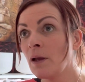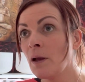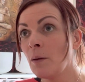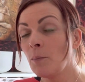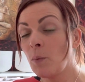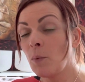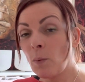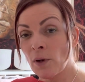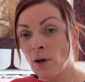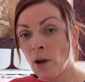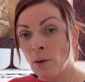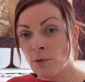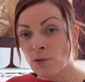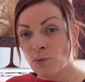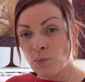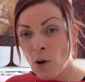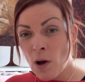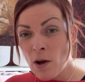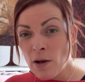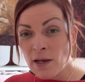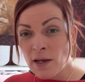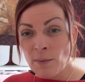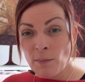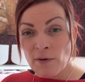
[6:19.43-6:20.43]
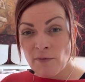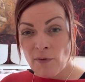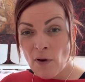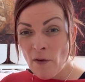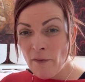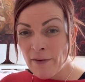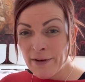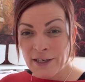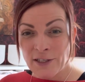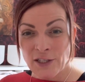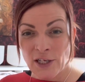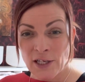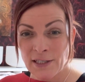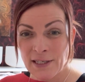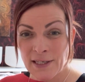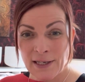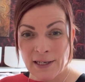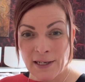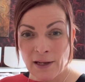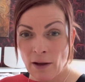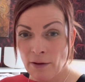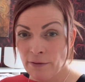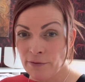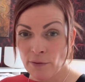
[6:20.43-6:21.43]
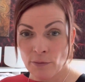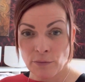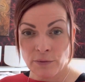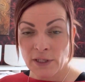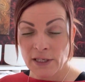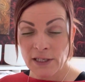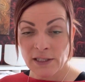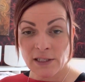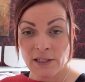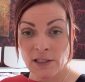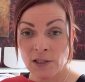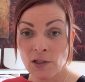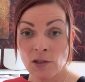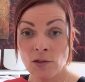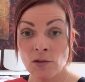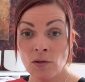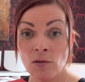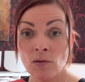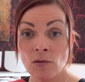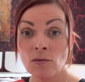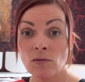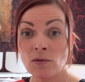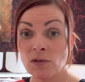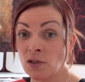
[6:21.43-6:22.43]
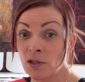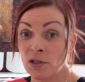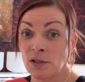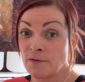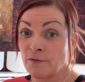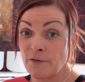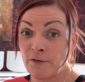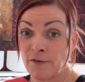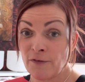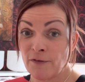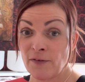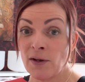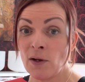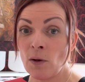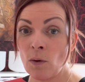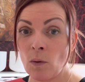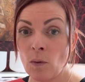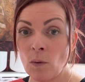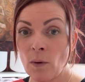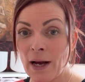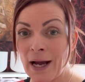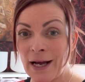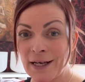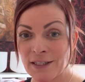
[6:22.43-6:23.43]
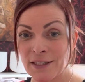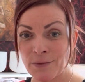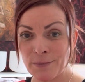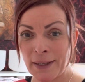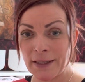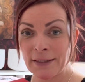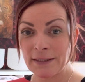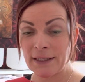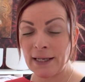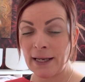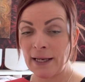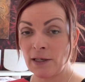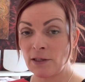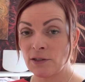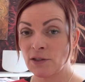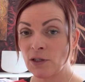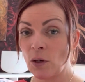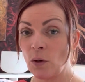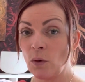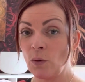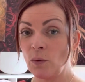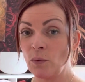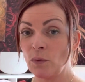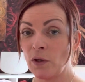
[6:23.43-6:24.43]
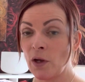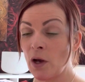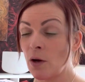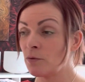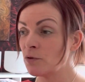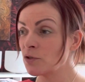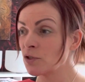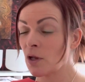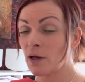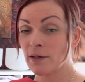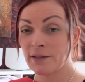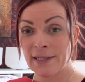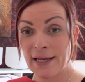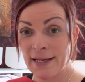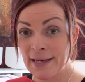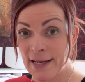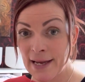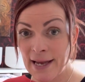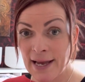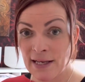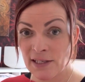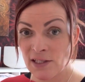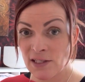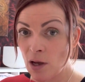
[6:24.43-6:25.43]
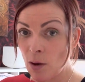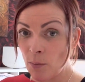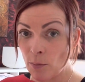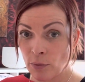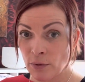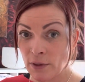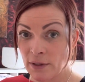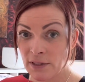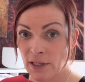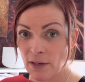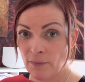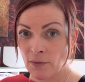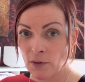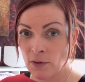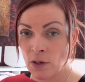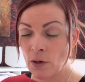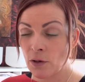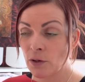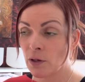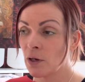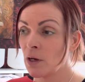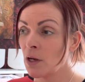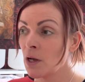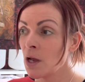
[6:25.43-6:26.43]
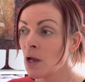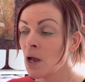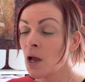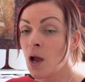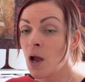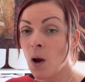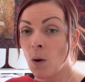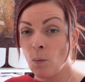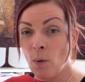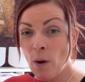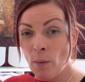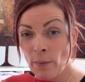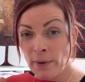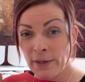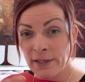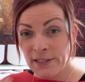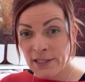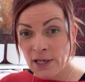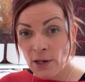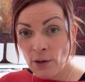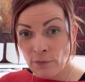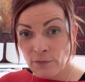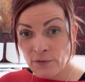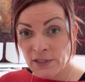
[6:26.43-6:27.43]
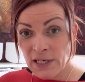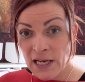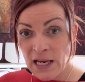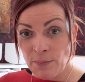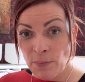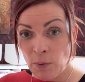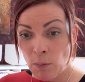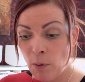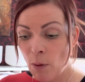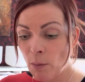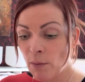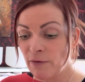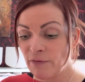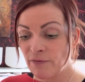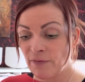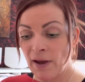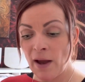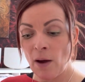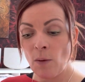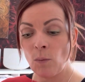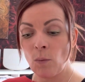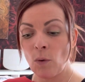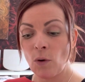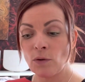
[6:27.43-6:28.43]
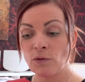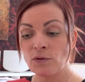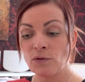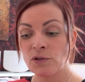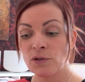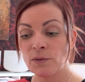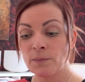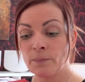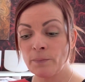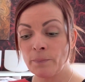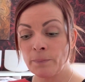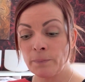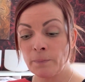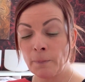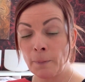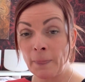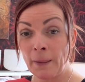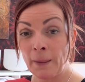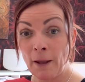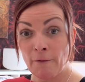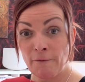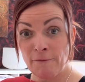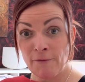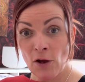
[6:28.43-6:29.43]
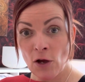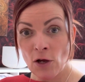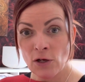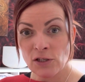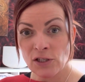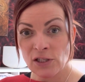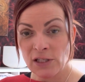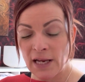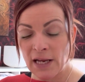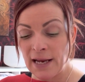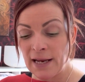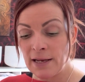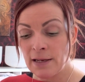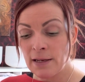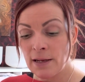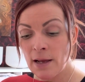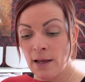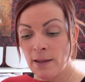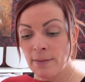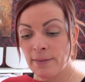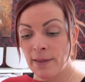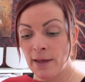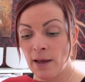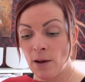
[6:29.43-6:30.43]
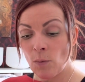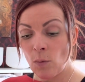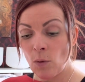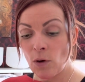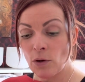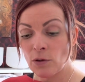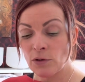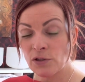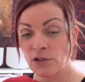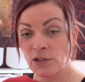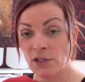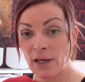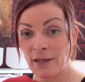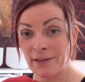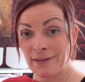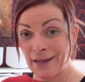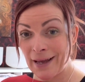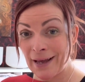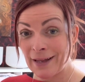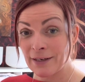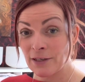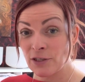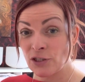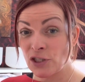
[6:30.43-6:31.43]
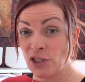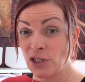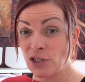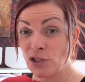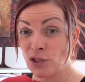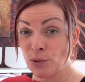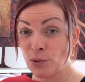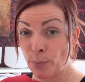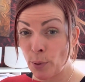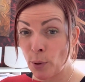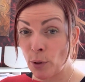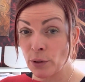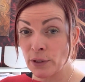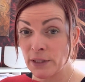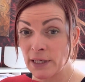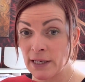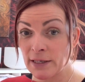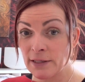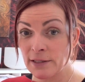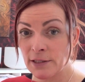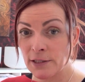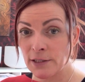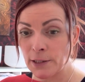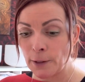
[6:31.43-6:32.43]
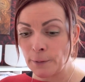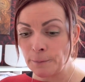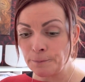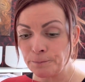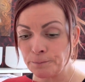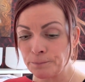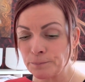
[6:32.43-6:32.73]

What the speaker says: But when I was working with her energetically, I thought, this is not, doesn't feel asthmatic. So the owner's like, take a hair sample, let's have a look. And when we delved deeper, what we found was, firstly, there was an allergy to polyester